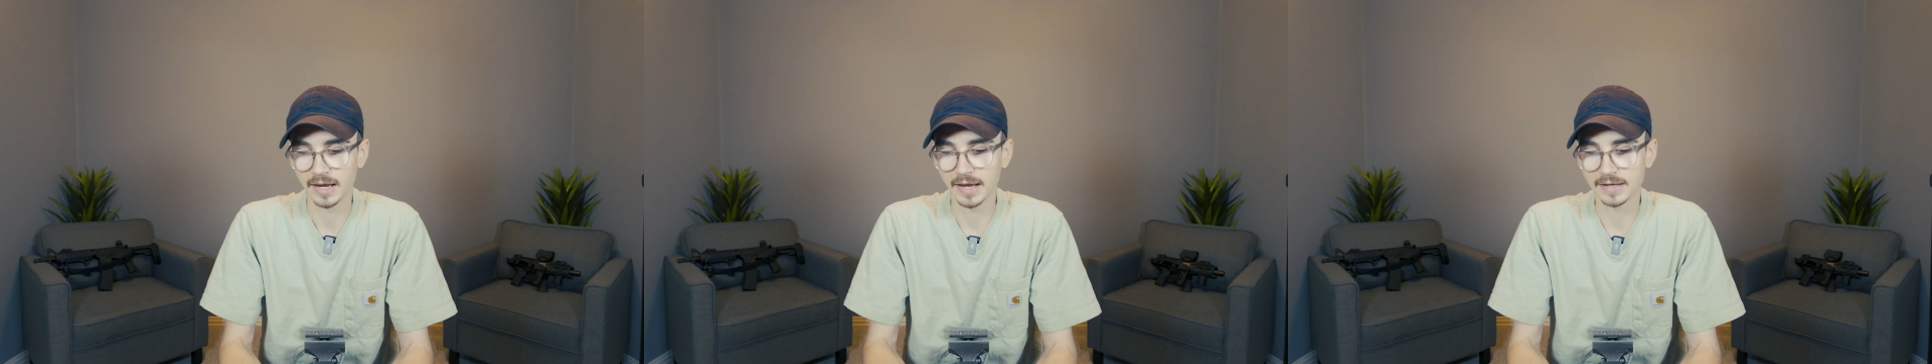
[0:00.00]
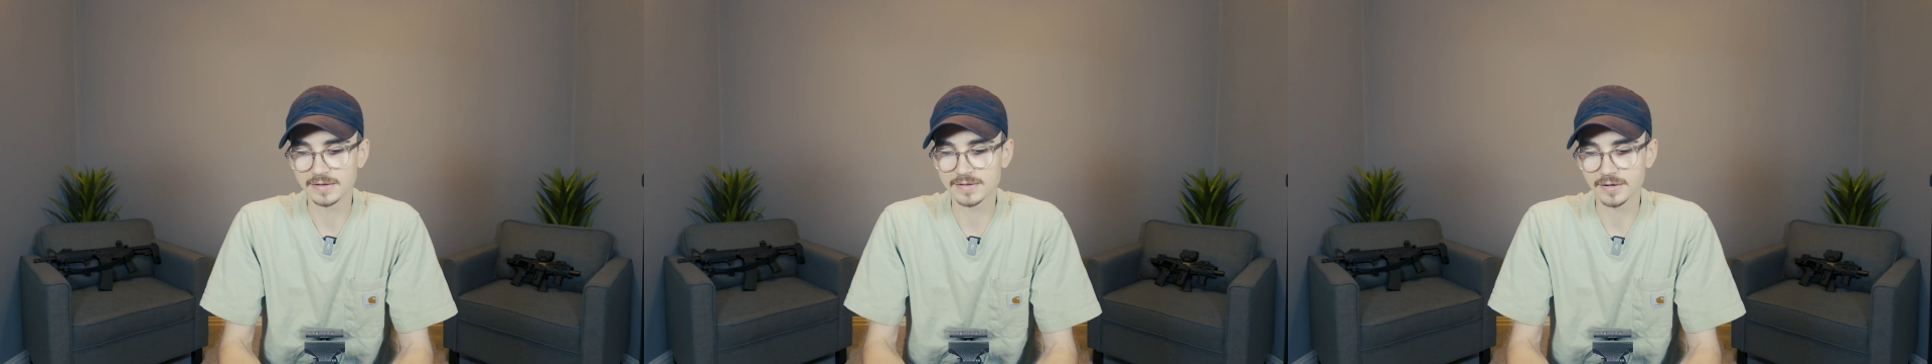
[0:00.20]

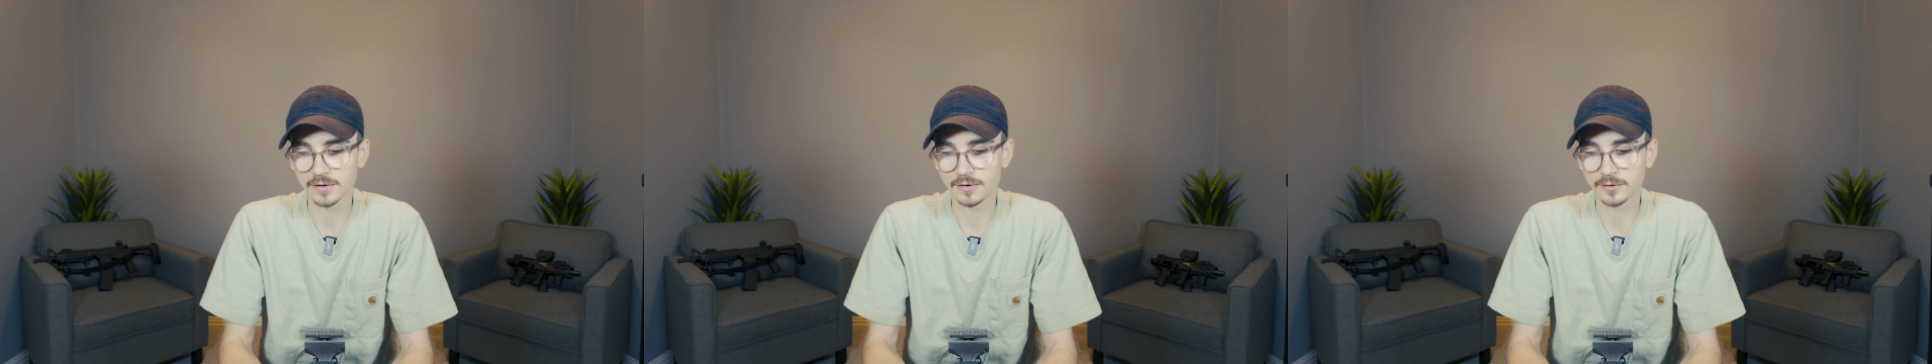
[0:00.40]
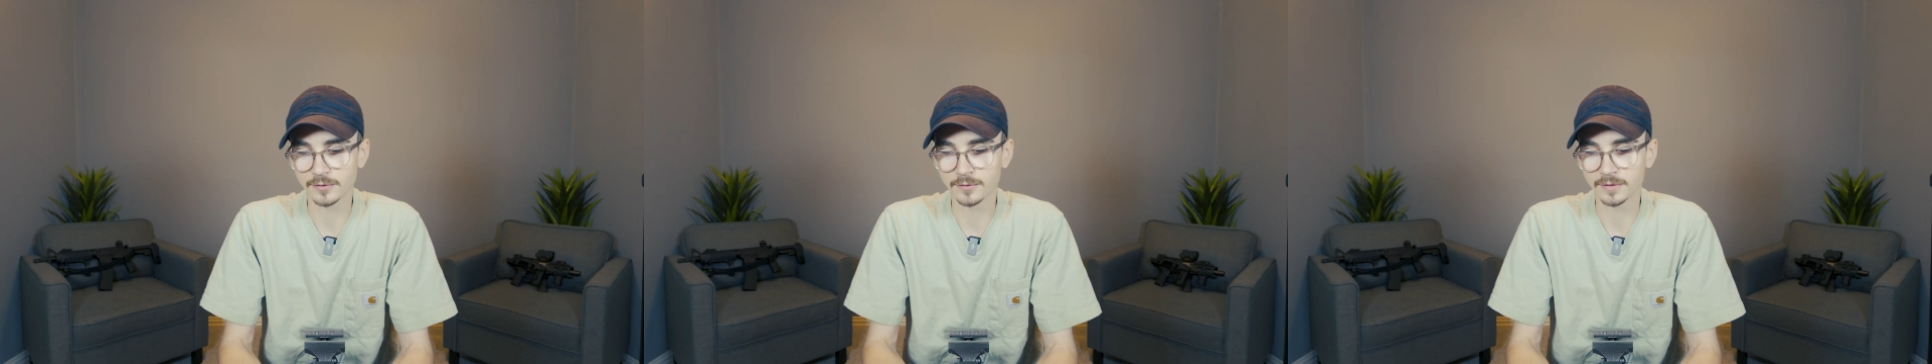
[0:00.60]
And
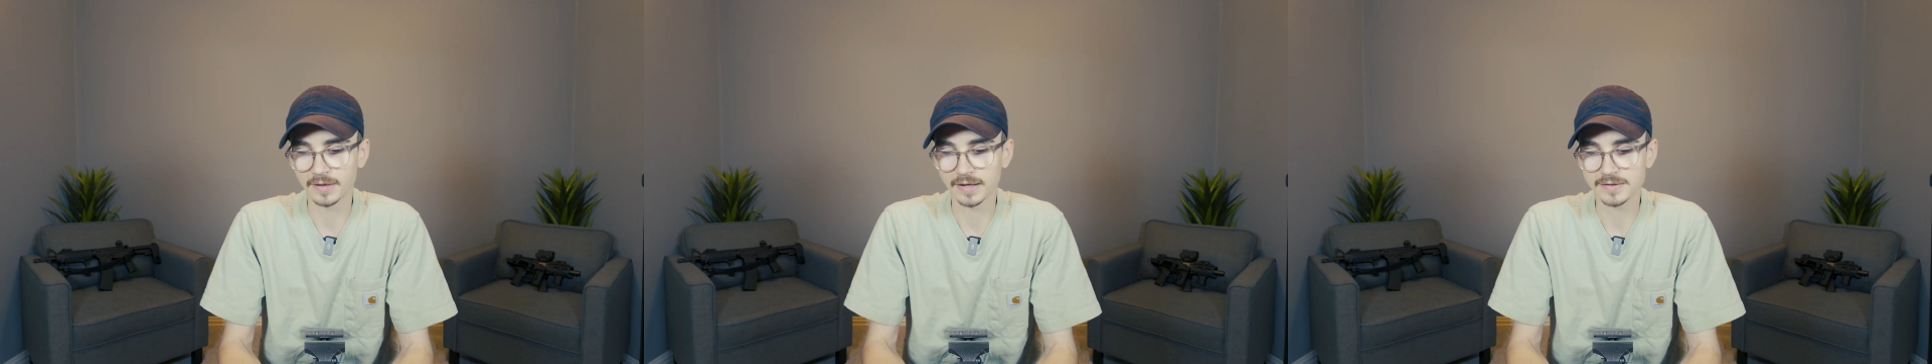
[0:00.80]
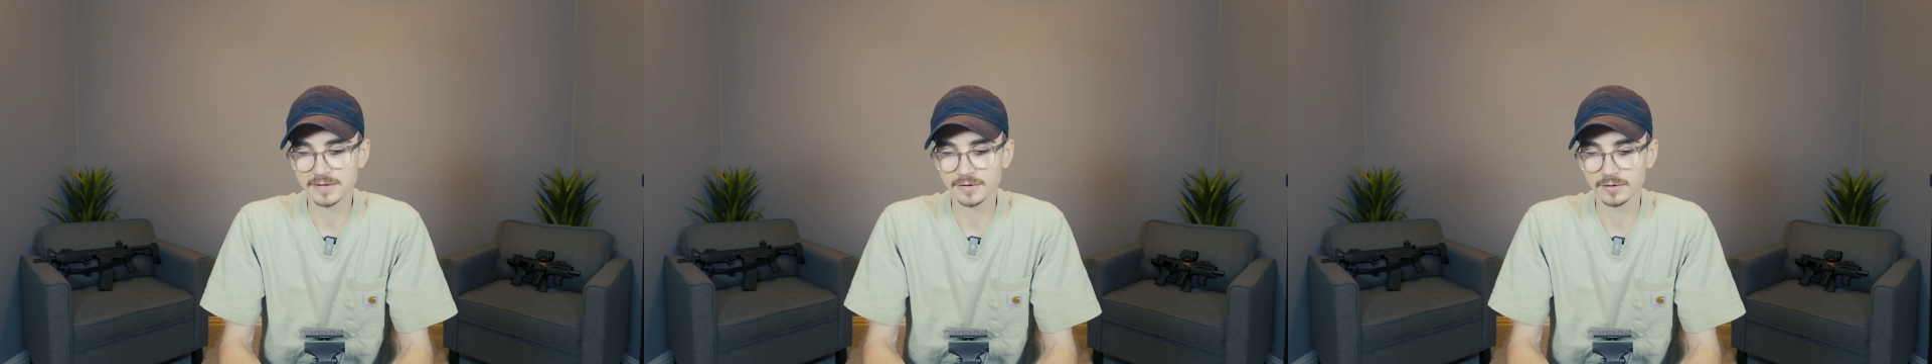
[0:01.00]
so
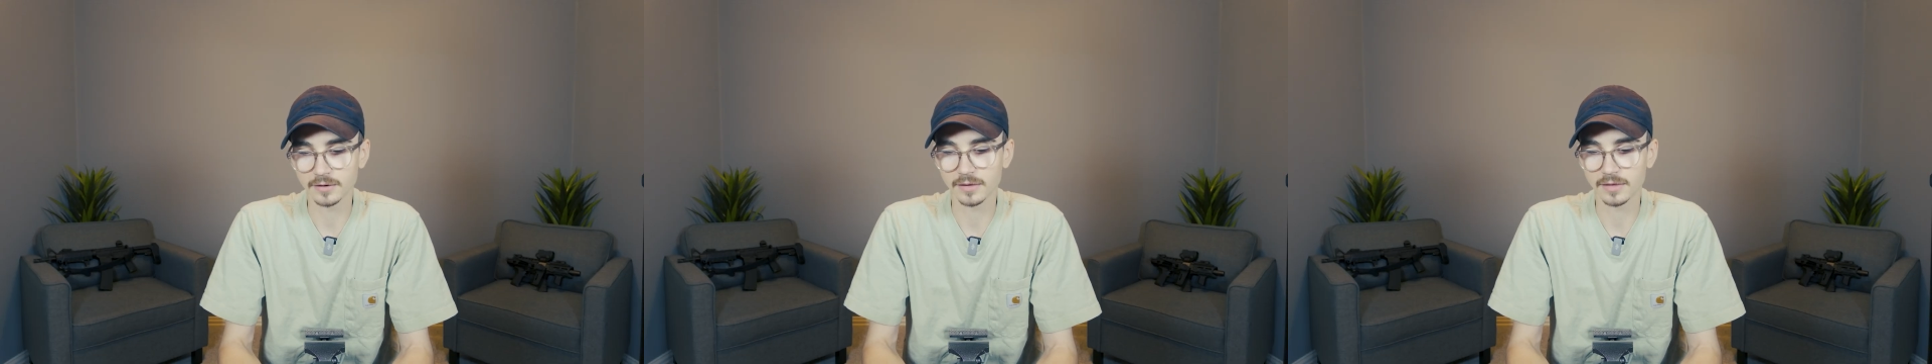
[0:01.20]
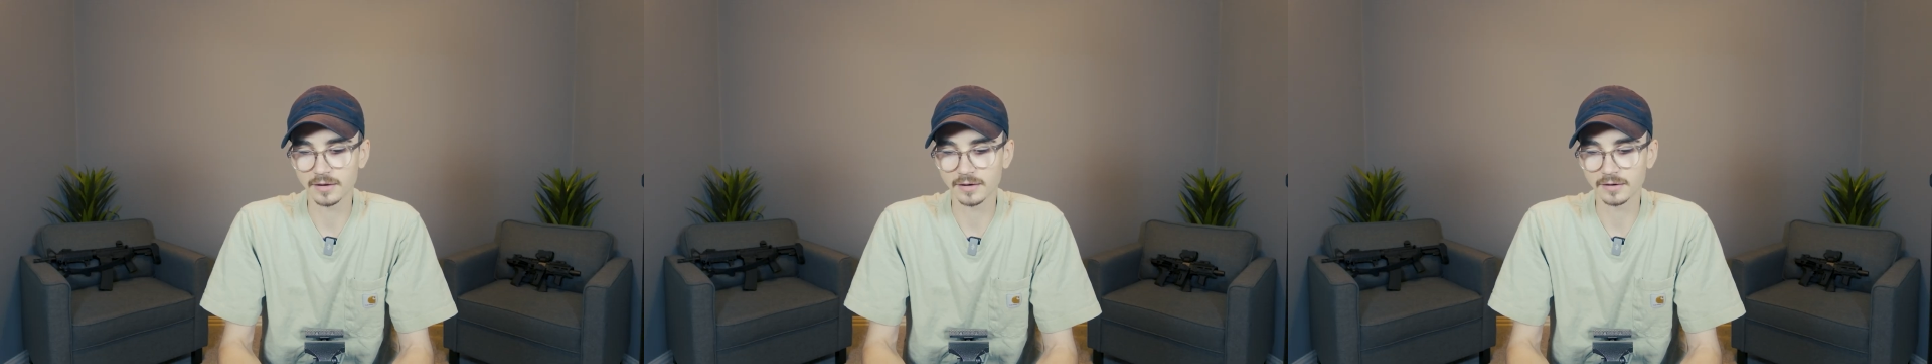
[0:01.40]
that's a
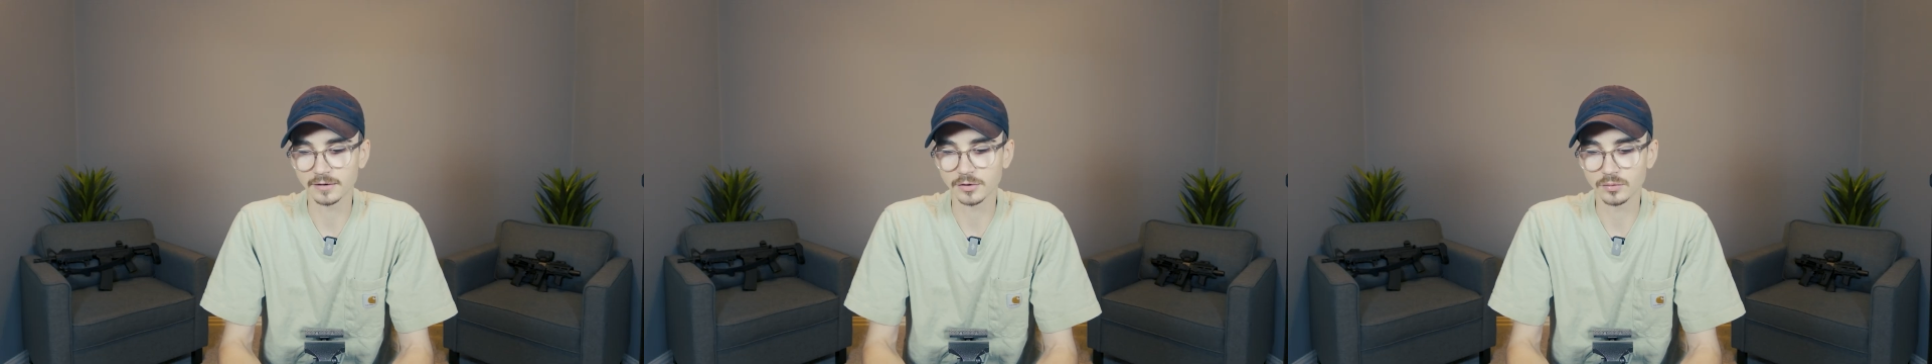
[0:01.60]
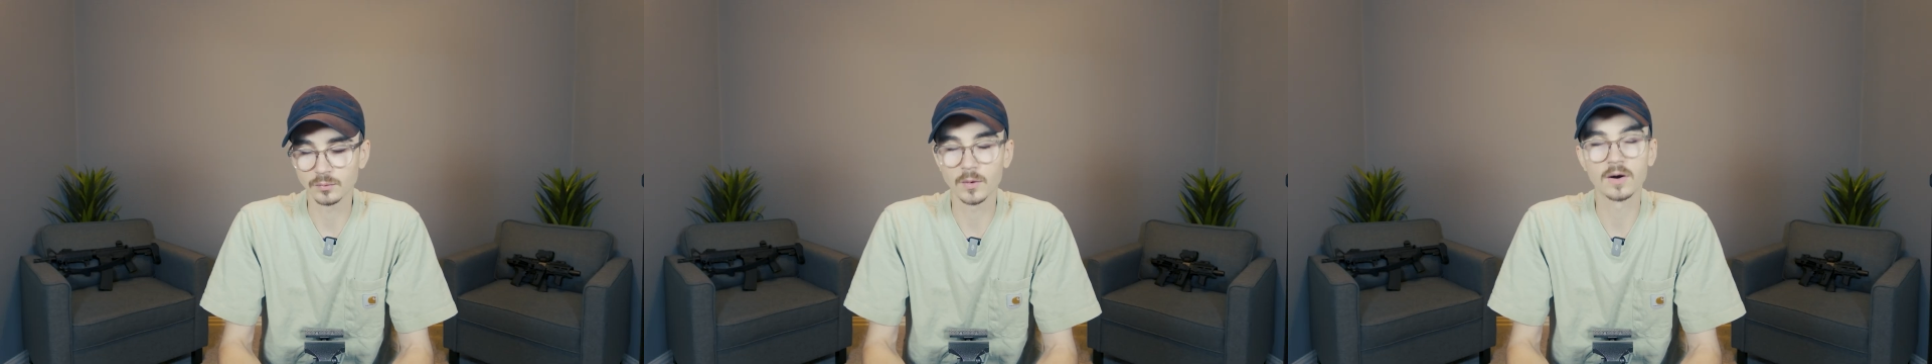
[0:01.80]
good thing.
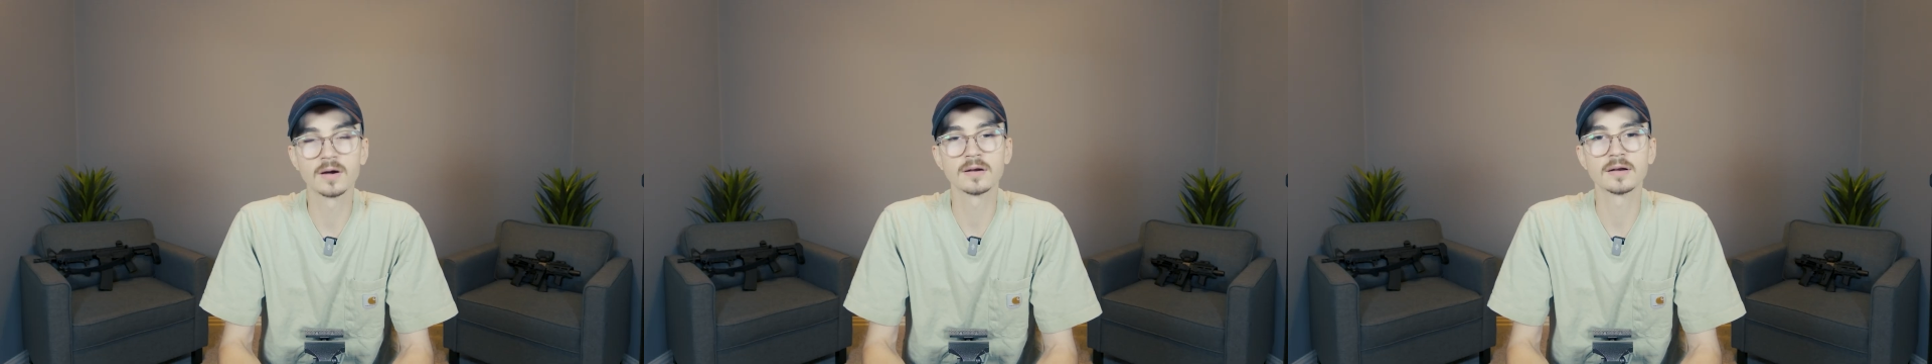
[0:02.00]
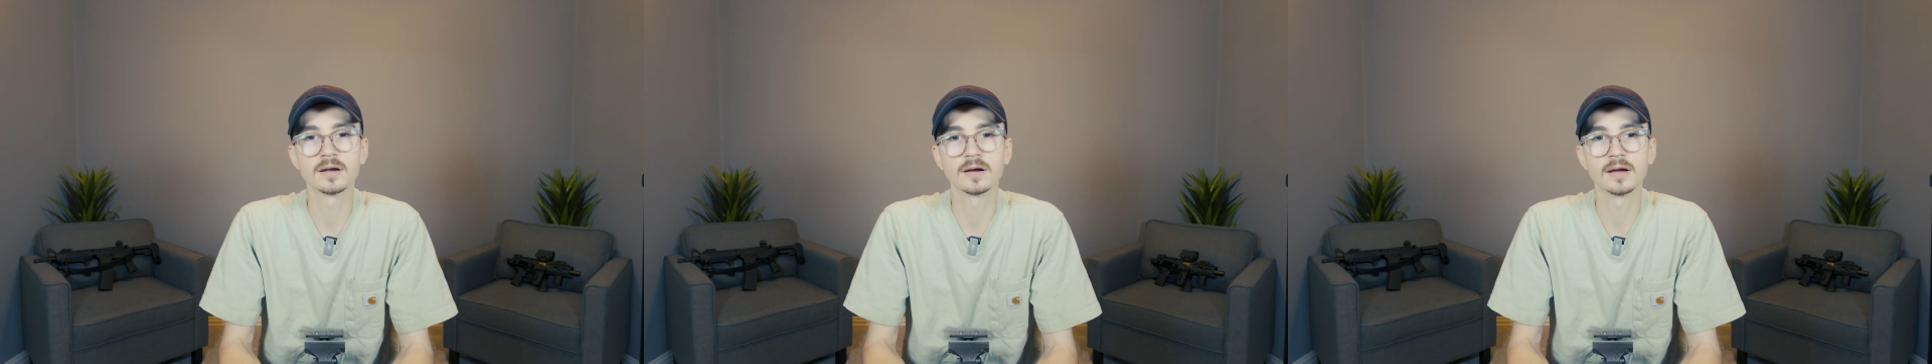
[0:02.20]
You
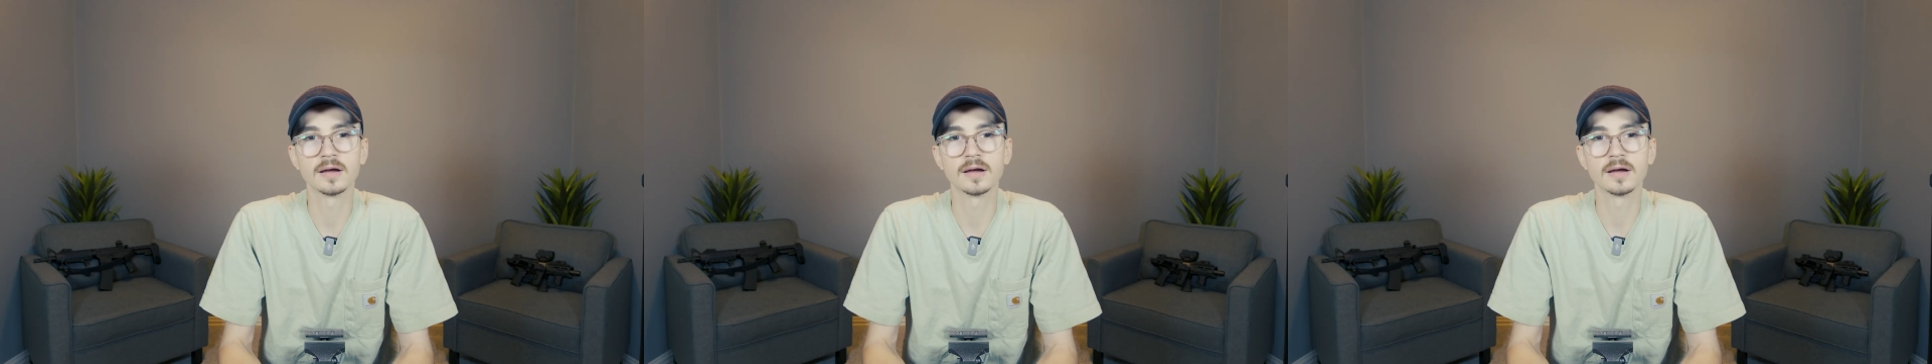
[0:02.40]
want